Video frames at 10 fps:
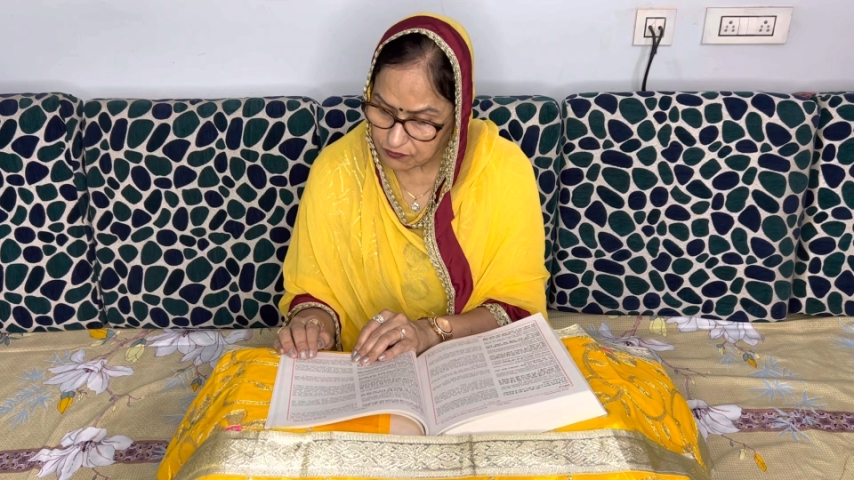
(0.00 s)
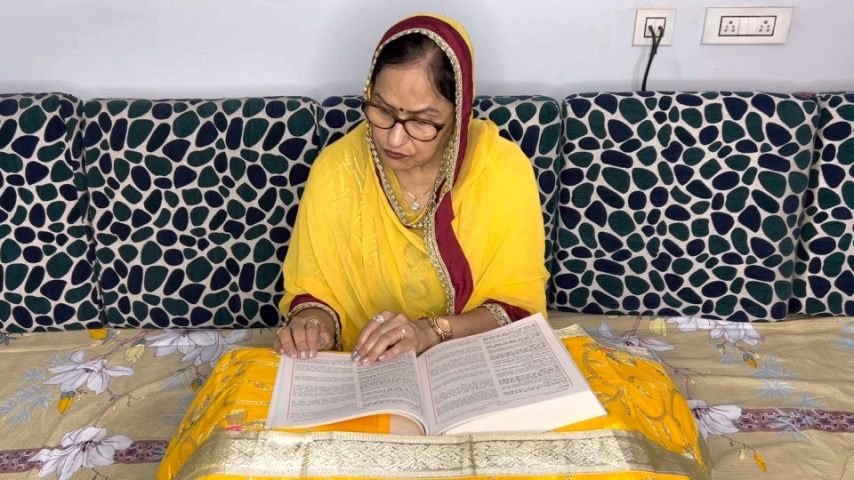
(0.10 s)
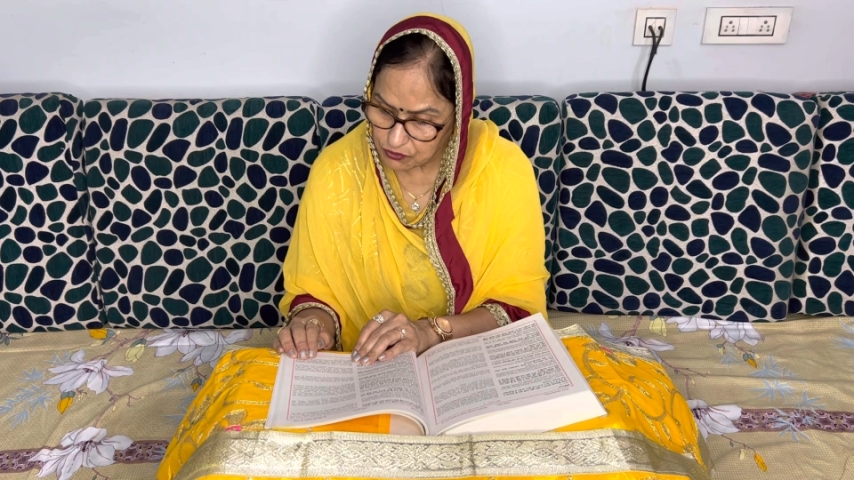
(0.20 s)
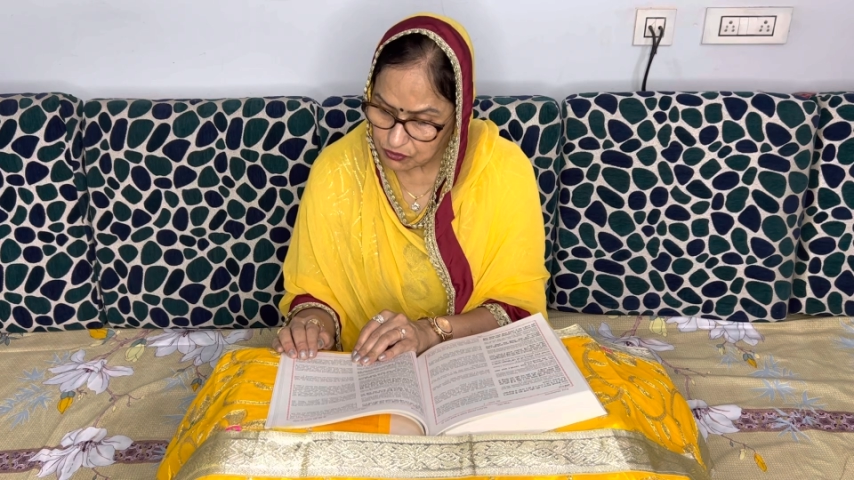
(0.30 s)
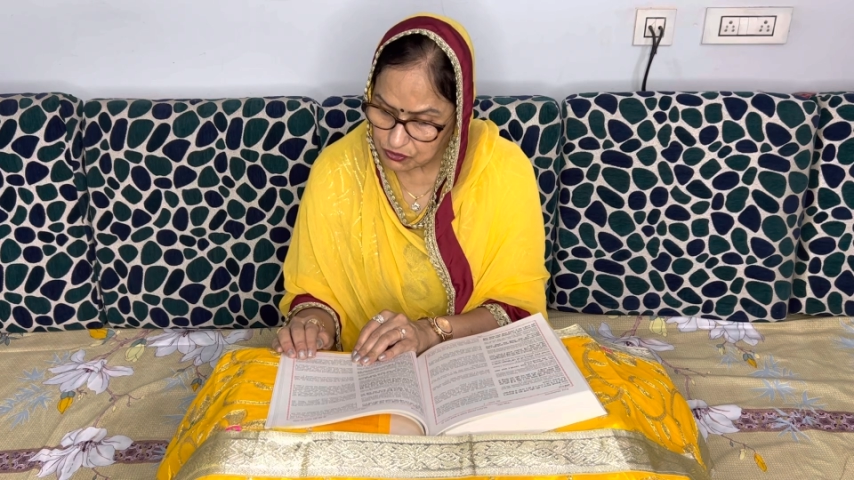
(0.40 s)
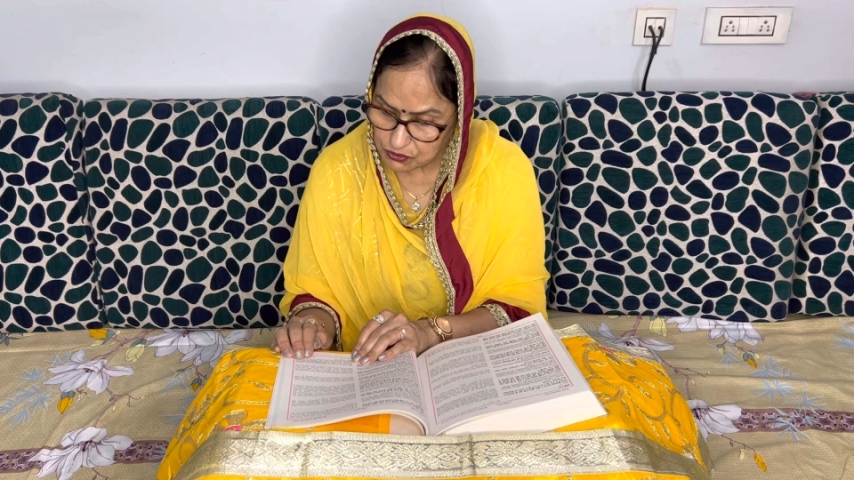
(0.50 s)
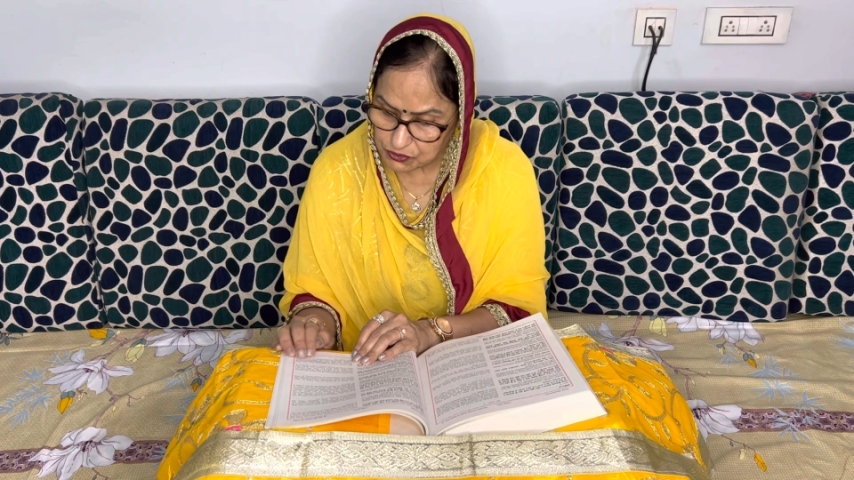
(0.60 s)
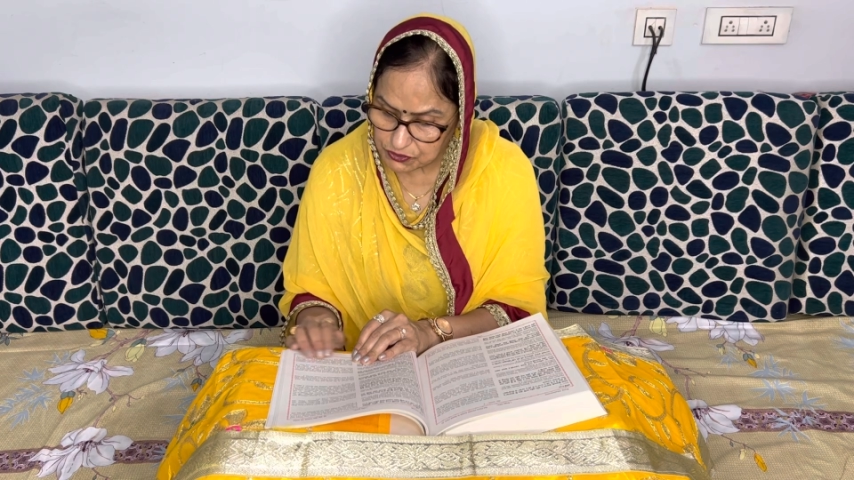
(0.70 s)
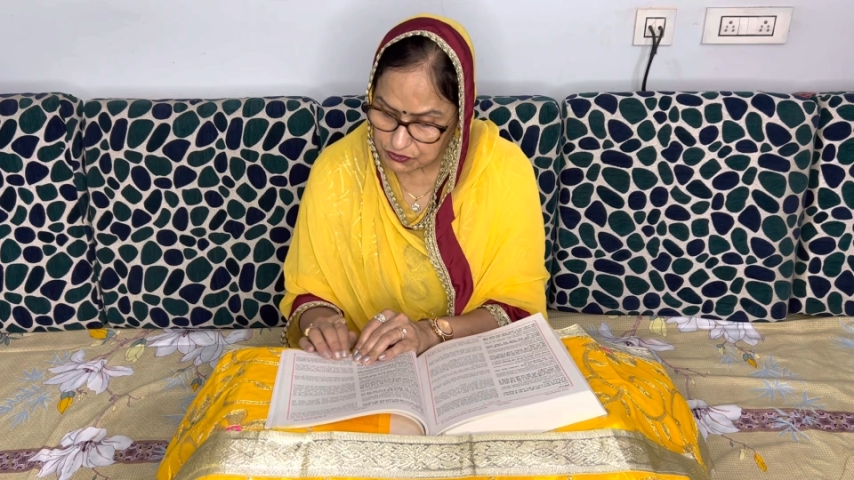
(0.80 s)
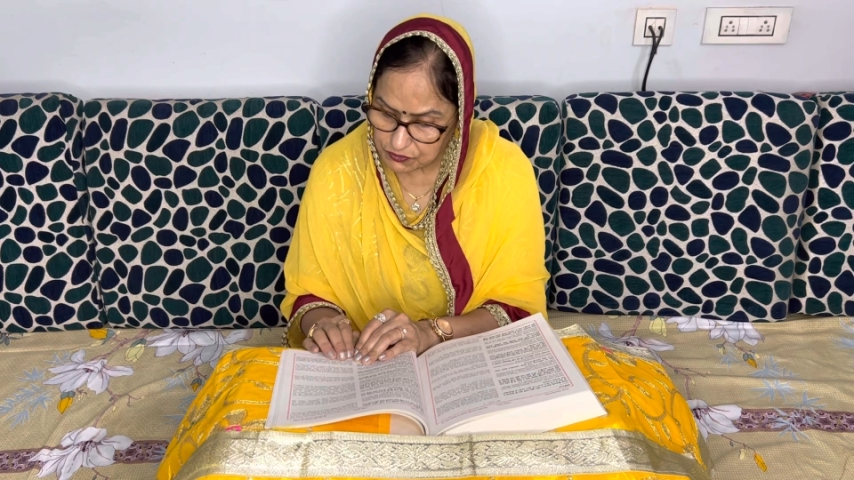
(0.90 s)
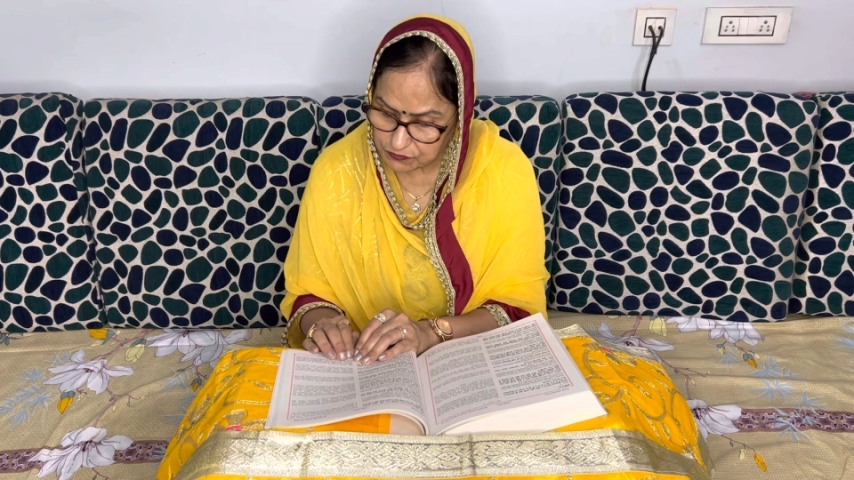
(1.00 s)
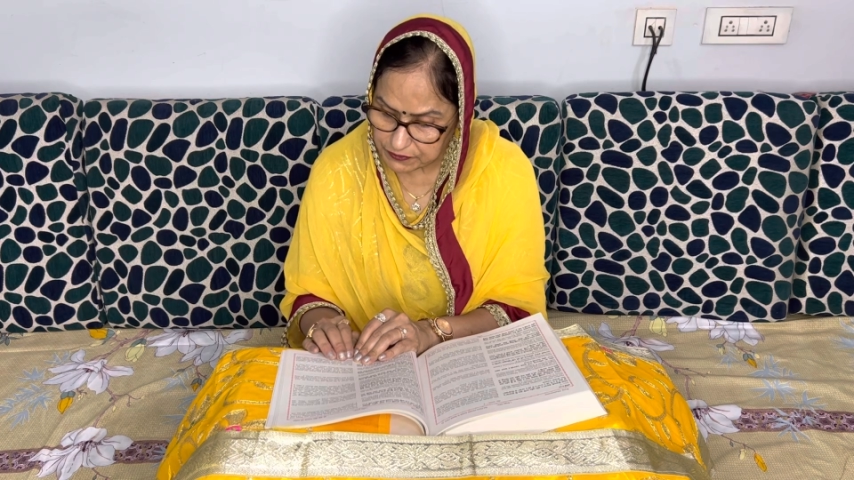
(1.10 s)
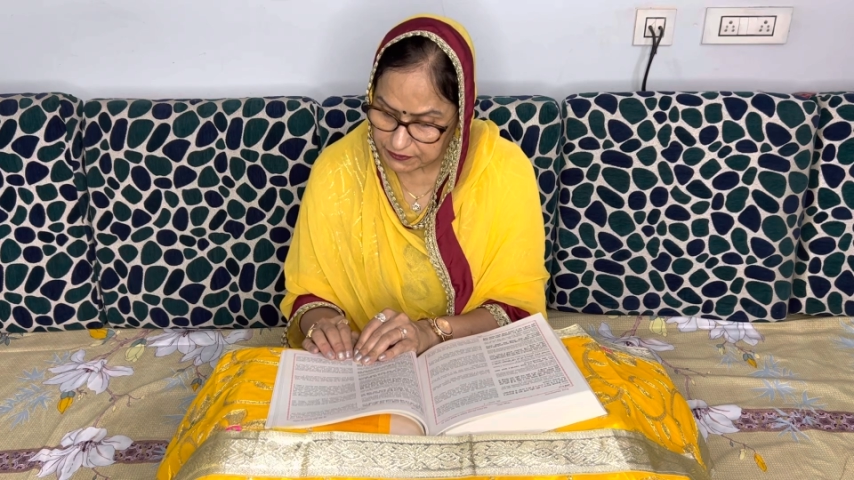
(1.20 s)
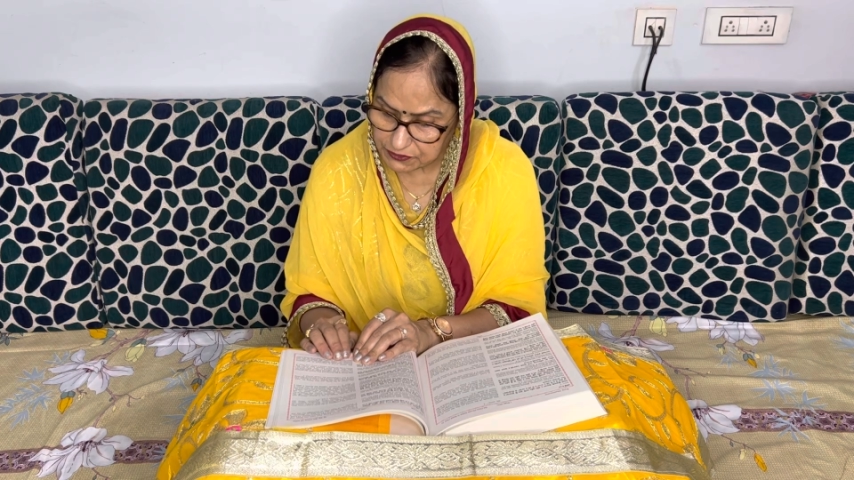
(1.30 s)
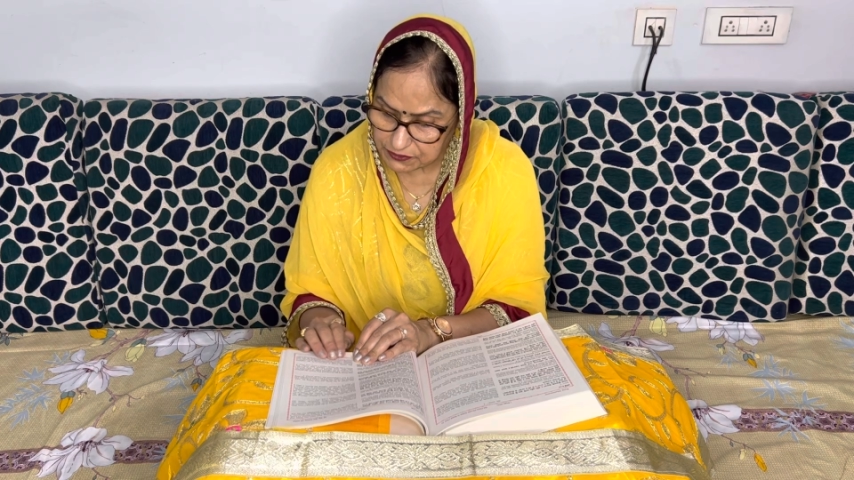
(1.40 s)
4 sources of
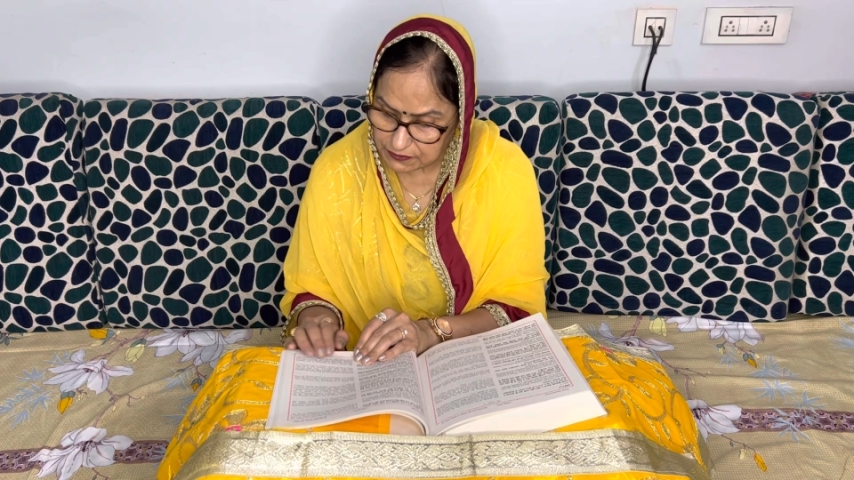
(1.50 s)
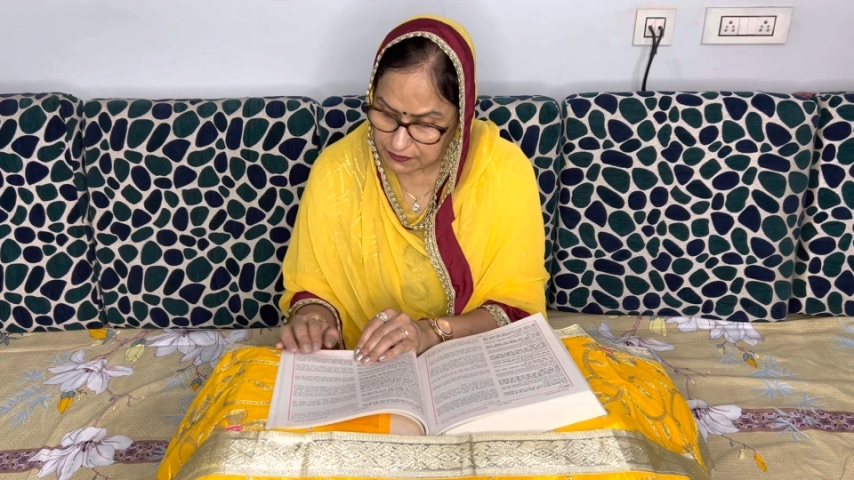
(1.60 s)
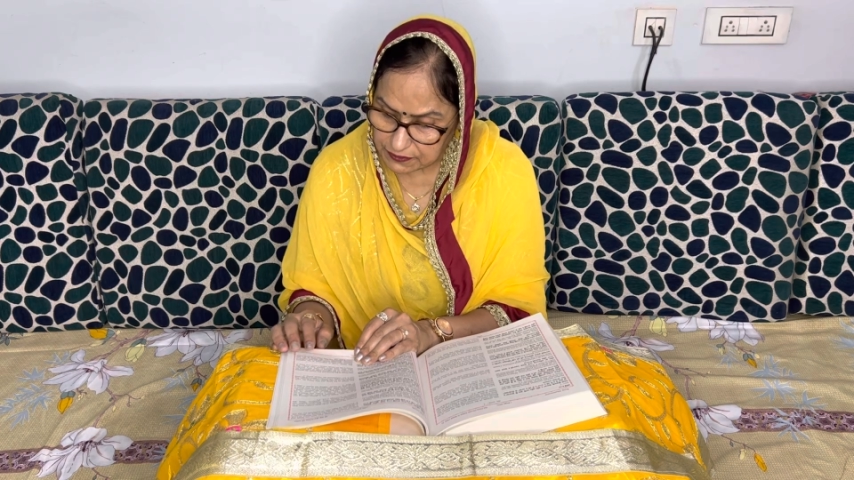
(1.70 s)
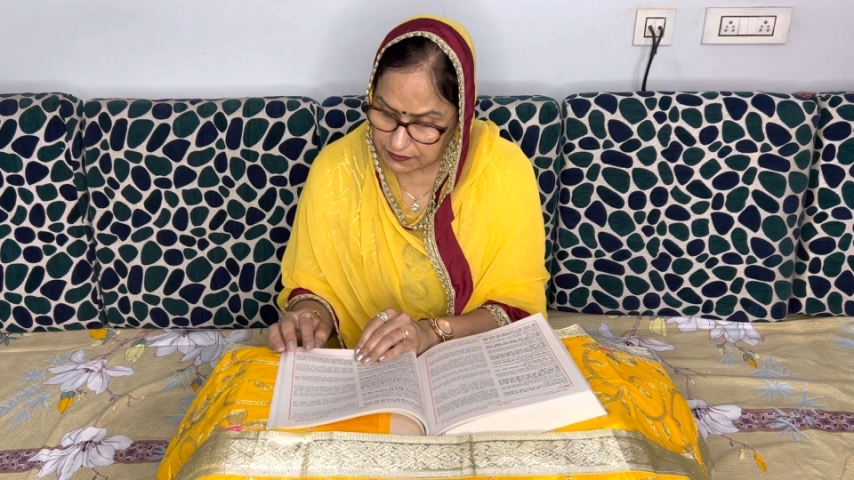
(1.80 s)
creation.